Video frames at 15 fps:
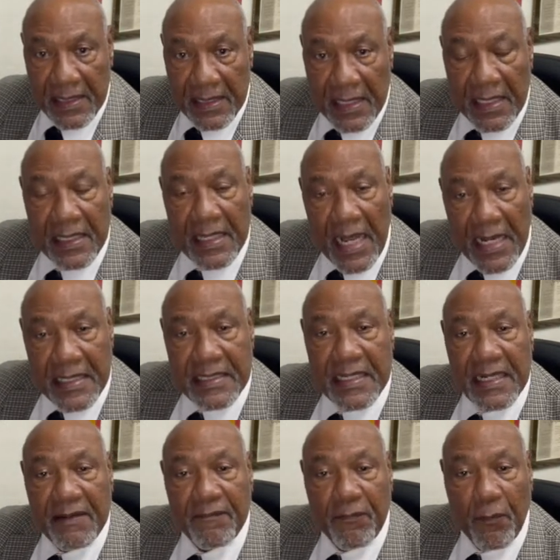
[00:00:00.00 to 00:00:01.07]
In
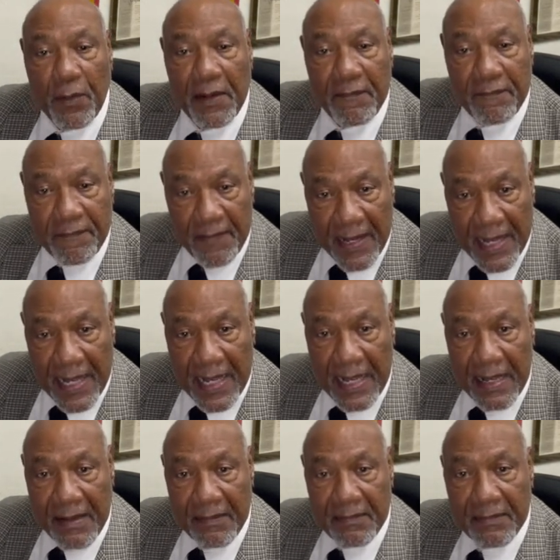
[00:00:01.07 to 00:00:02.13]

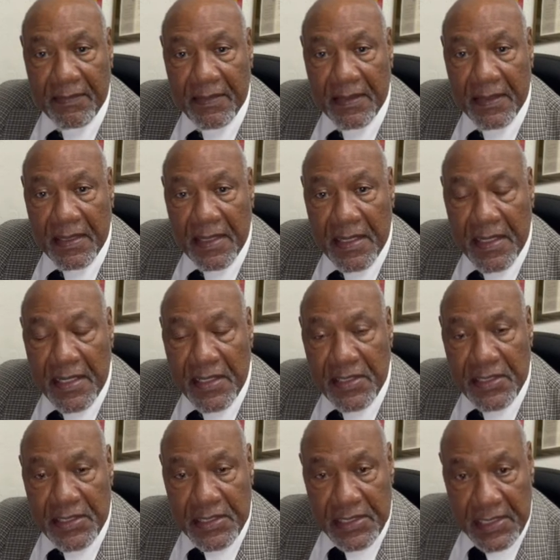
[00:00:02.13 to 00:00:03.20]
1945,
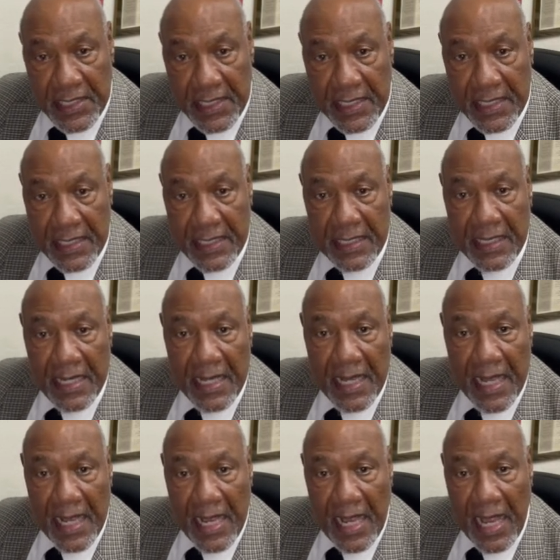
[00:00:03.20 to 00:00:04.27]
she
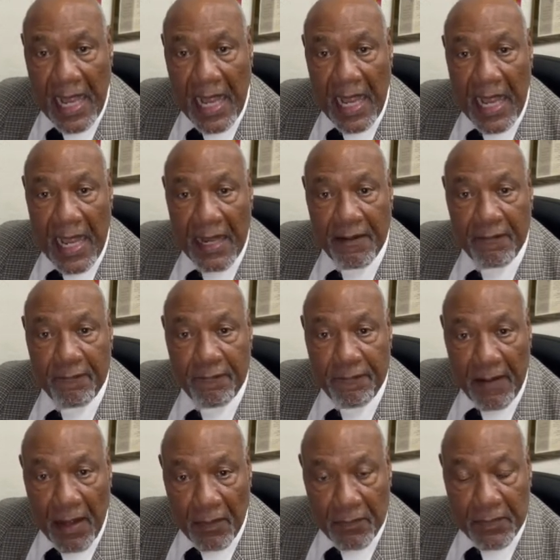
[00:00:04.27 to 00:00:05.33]
and
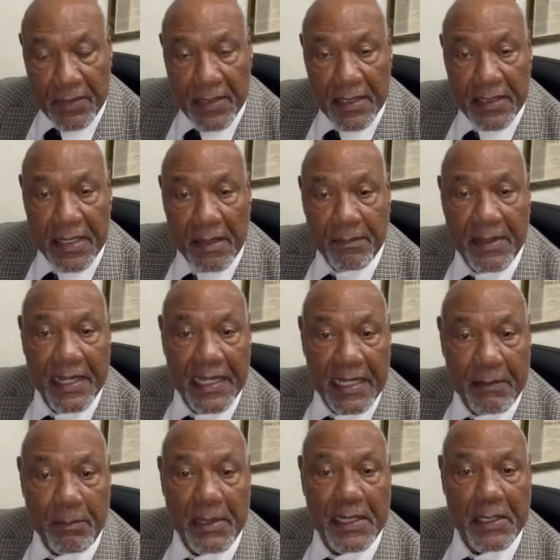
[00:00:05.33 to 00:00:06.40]
founder
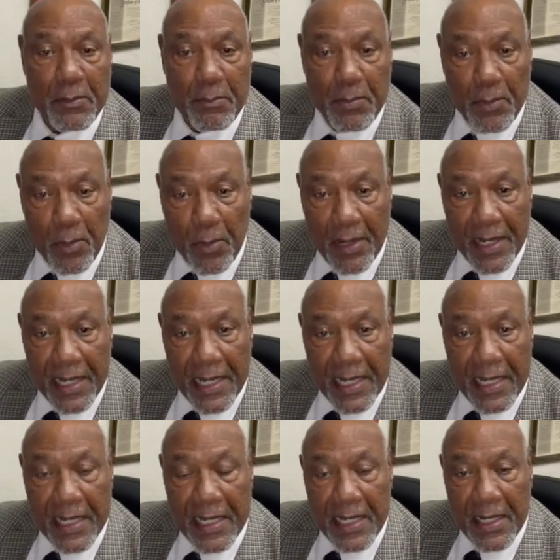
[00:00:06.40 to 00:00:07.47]
W.E.B. Du Bois
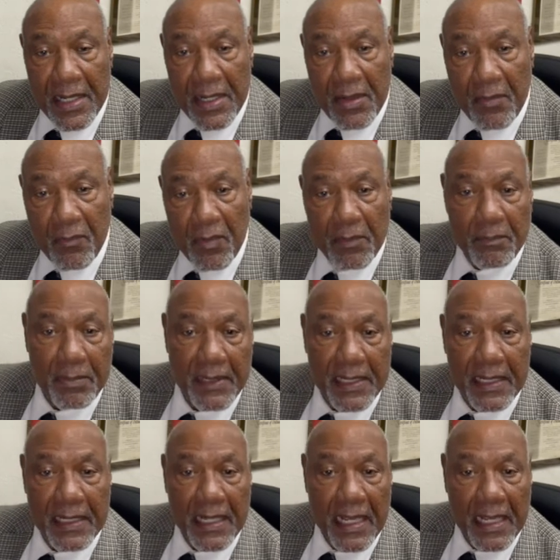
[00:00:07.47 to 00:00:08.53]
would
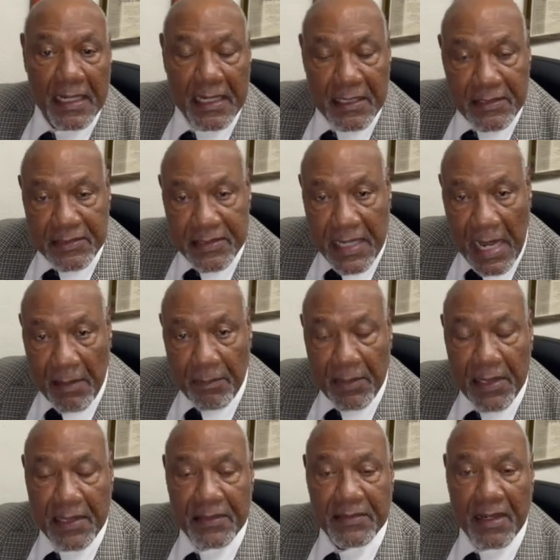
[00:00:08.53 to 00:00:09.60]
be an
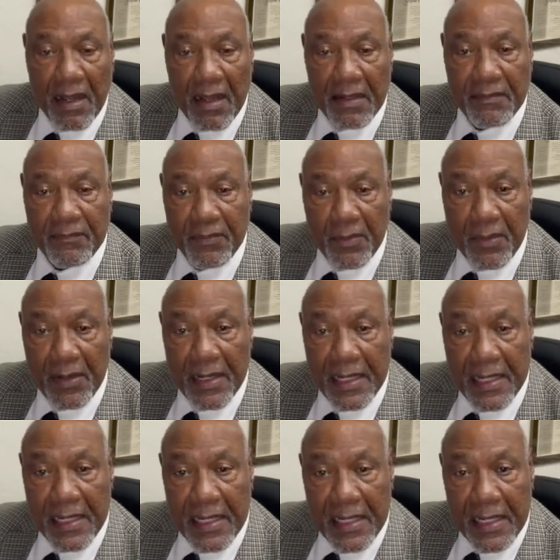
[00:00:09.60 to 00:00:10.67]
established envoy
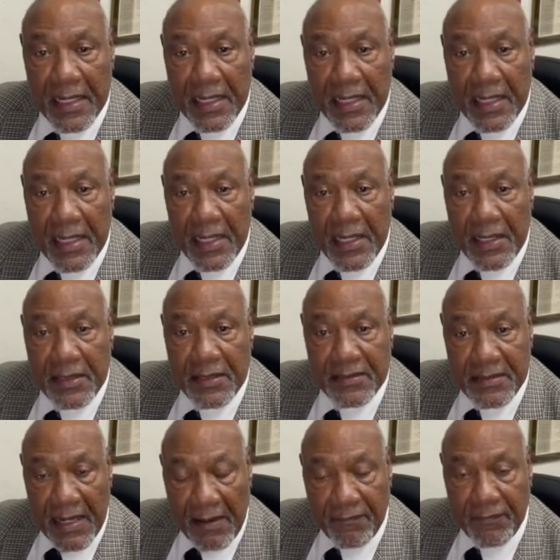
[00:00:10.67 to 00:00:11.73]
to
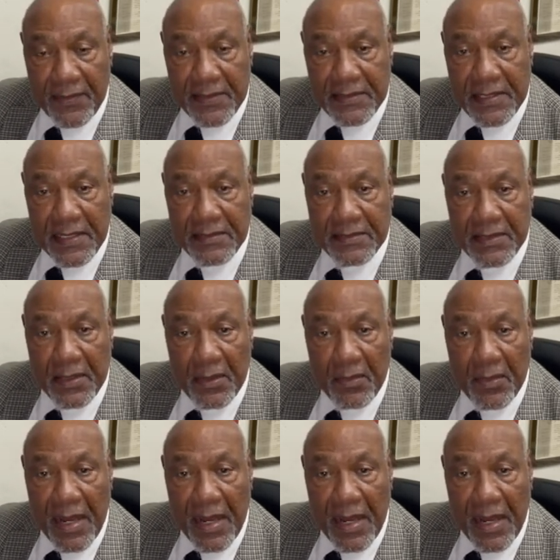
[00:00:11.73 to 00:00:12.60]
San Francisco